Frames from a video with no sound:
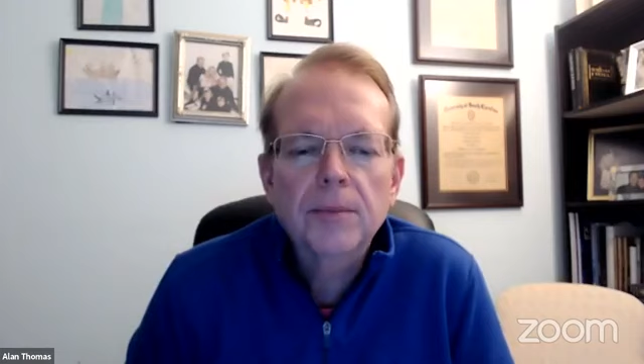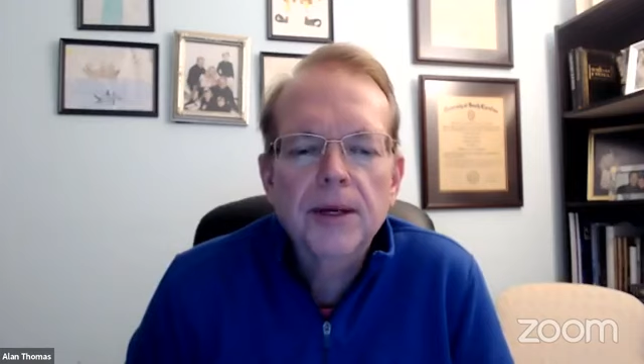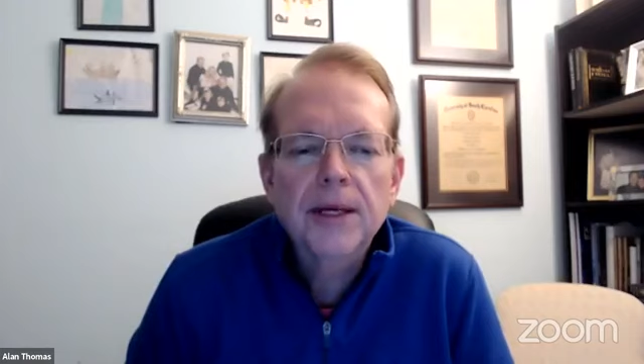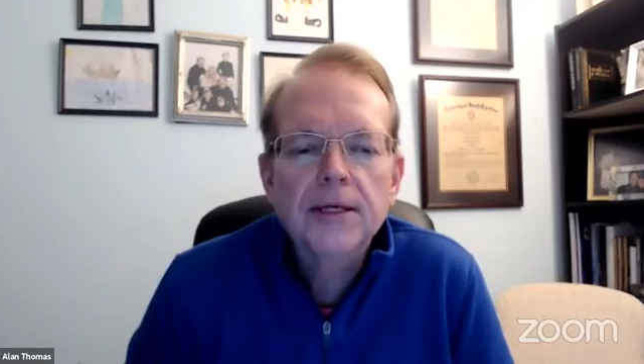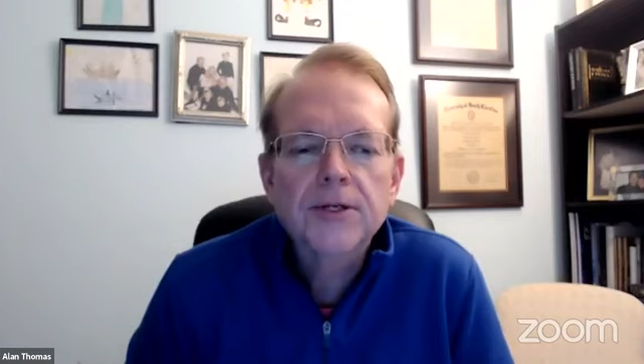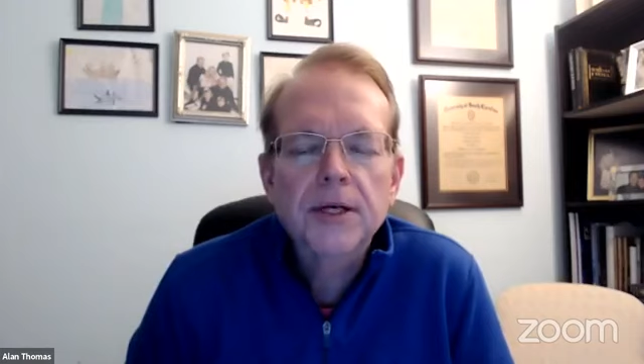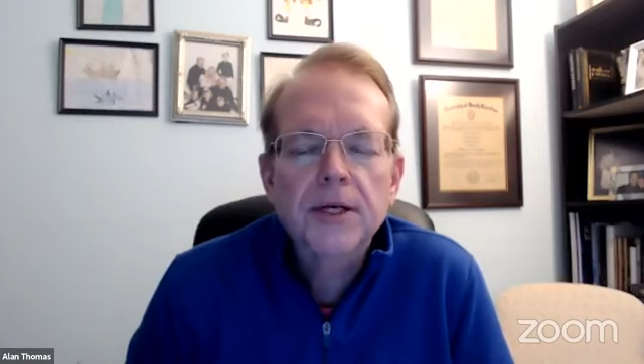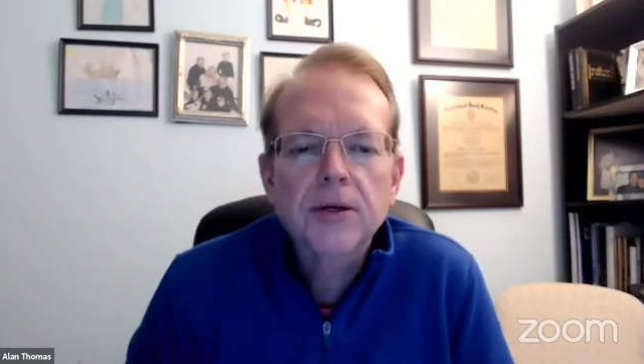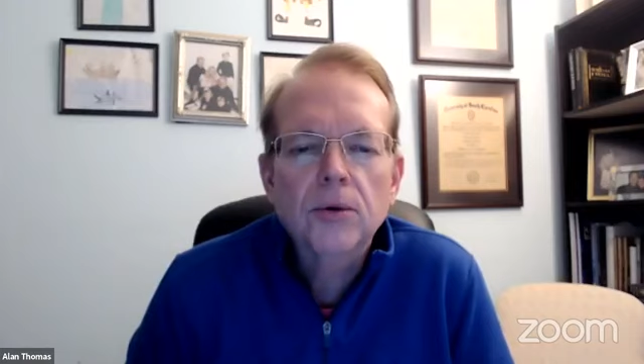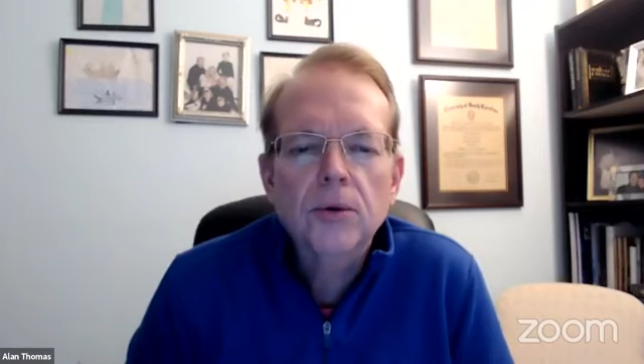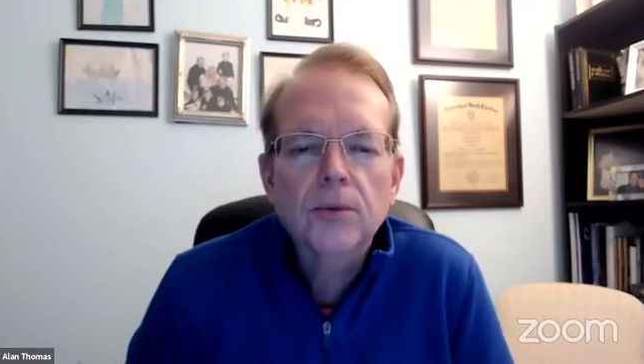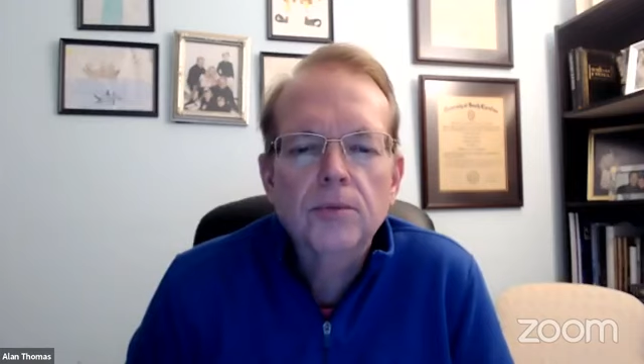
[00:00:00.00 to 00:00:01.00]
beach
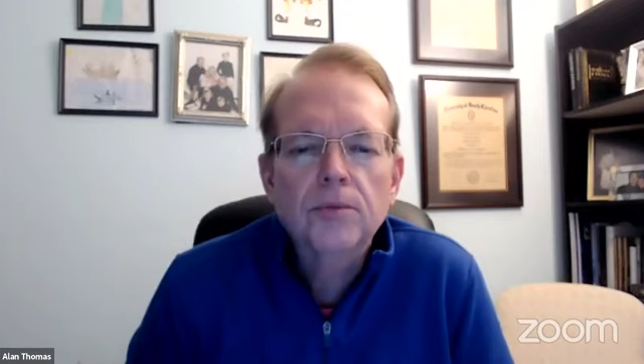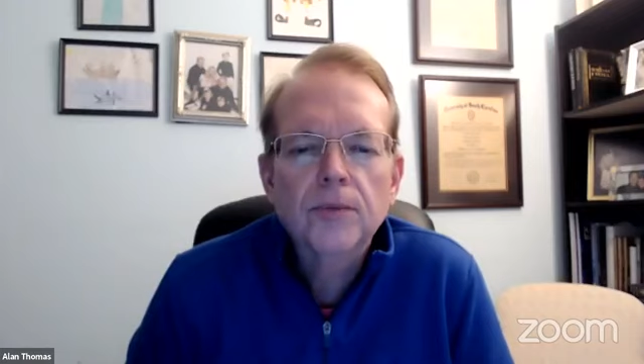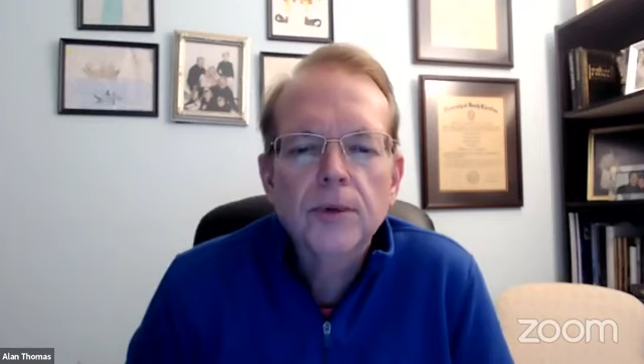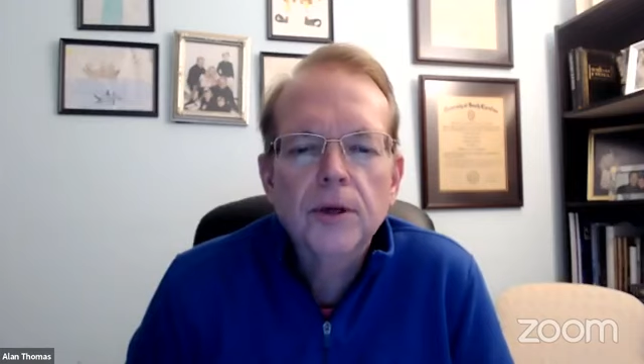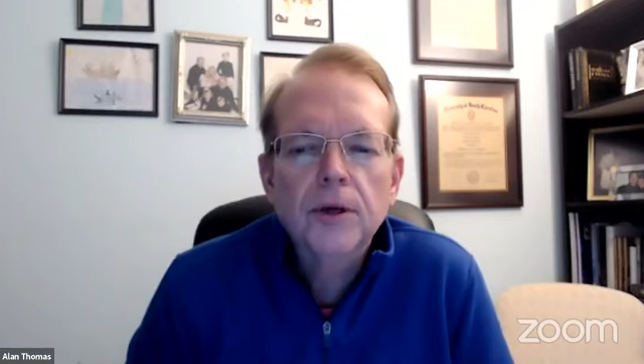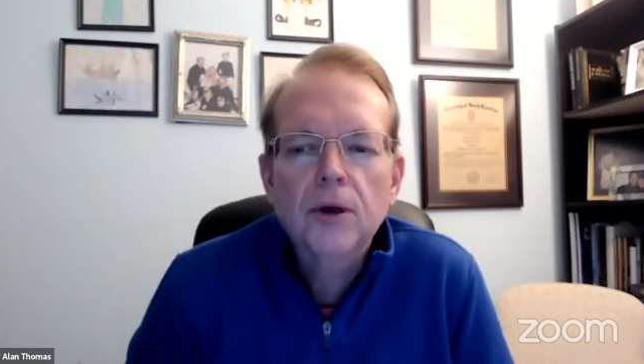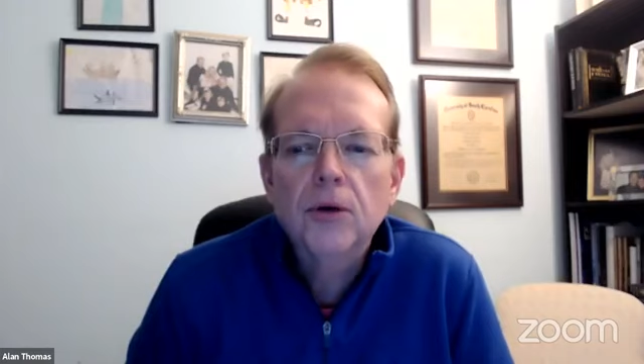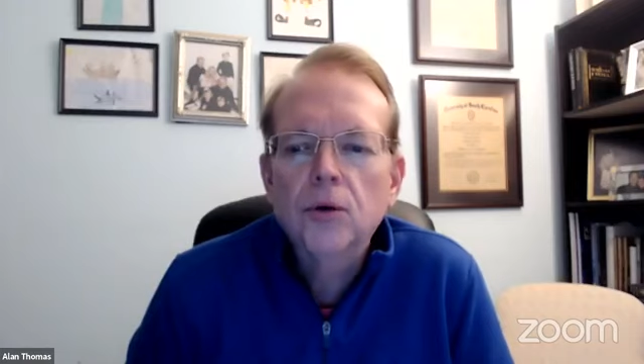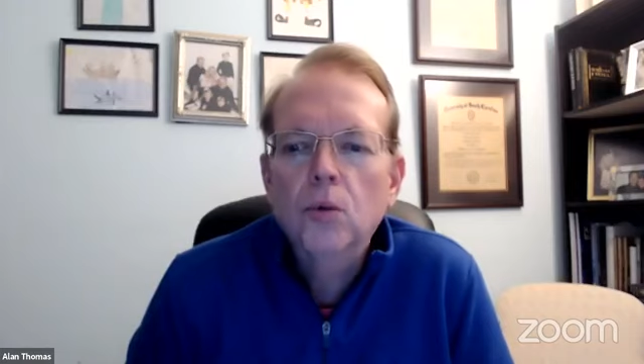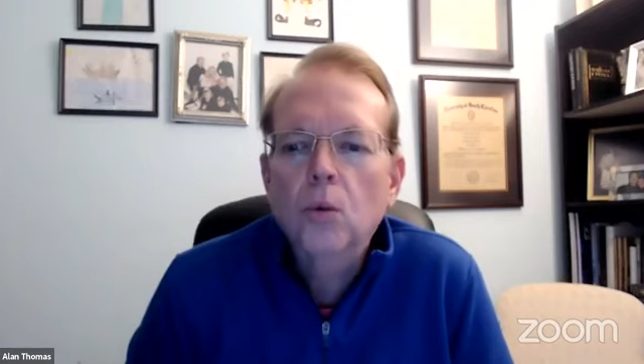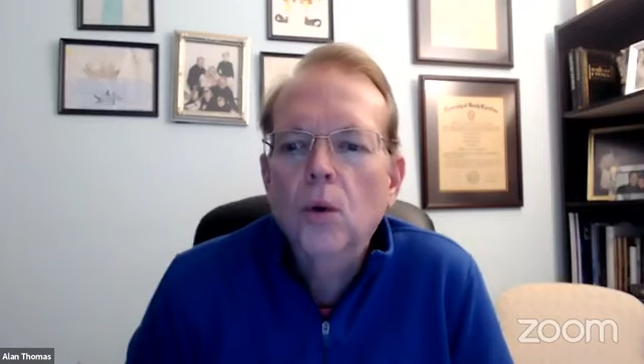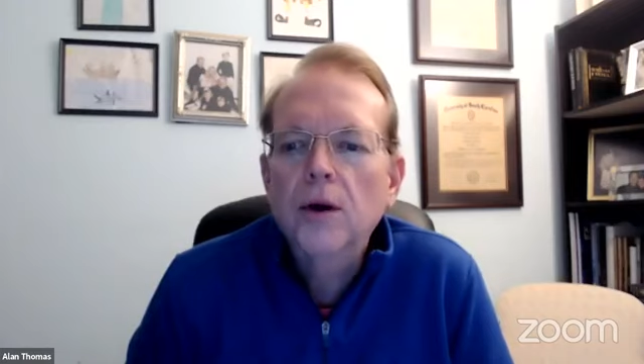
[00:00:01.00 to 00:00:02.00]
and you
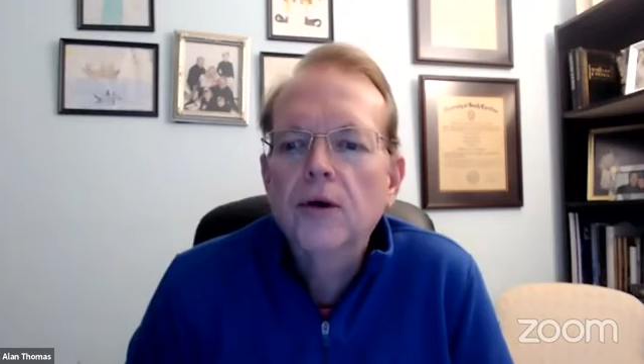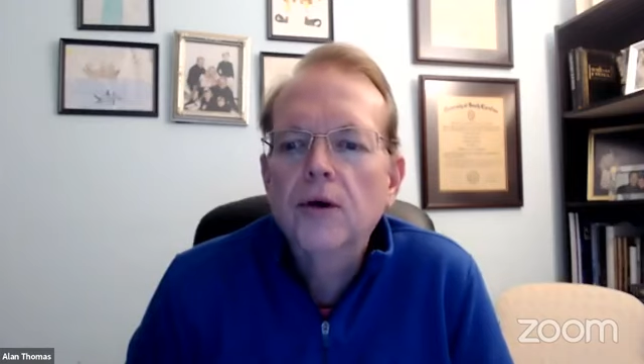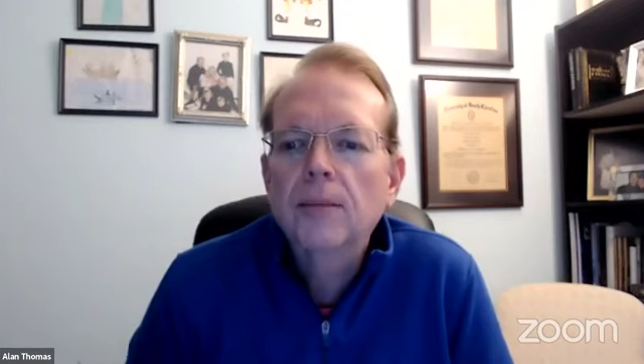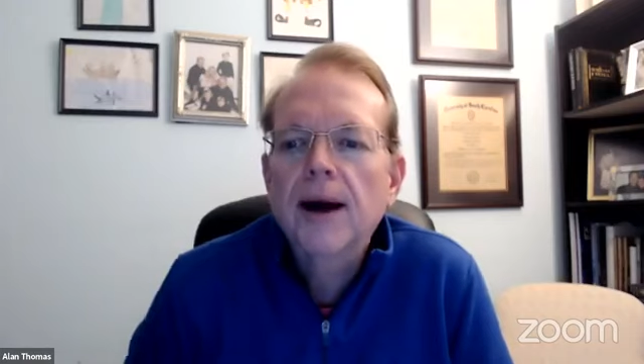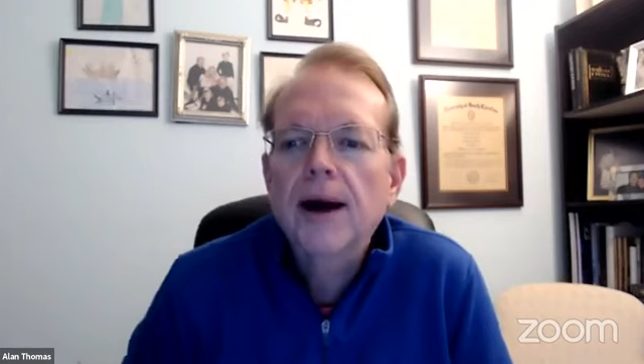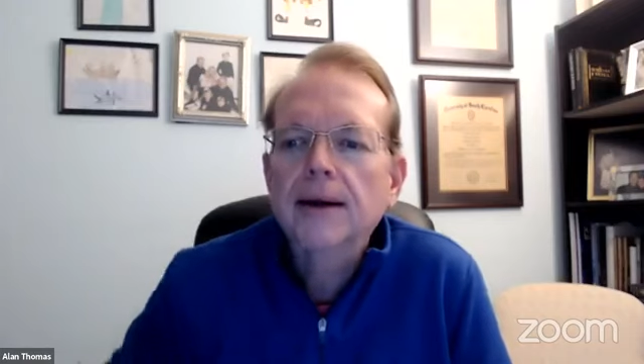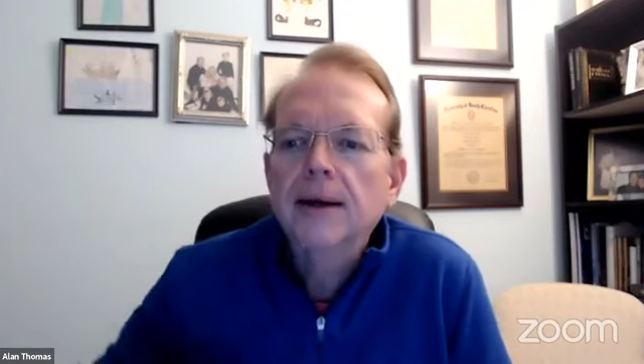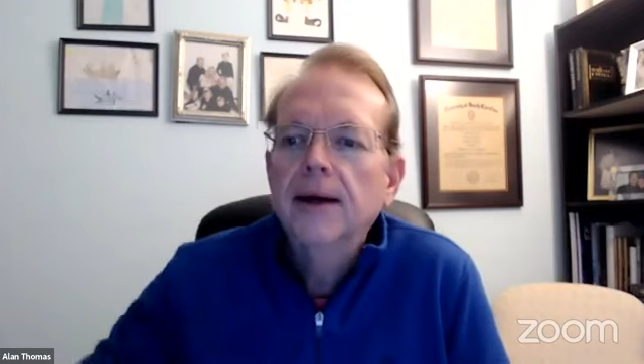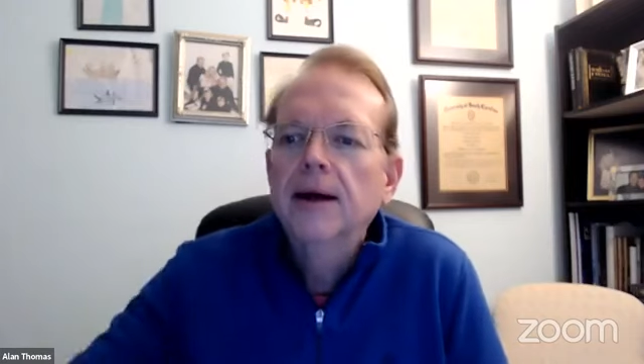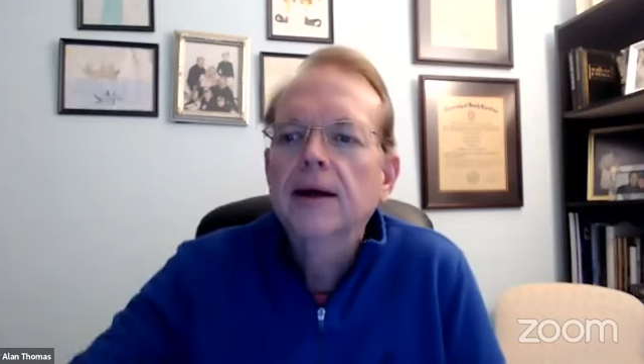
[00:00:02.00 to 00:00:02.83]
wonder about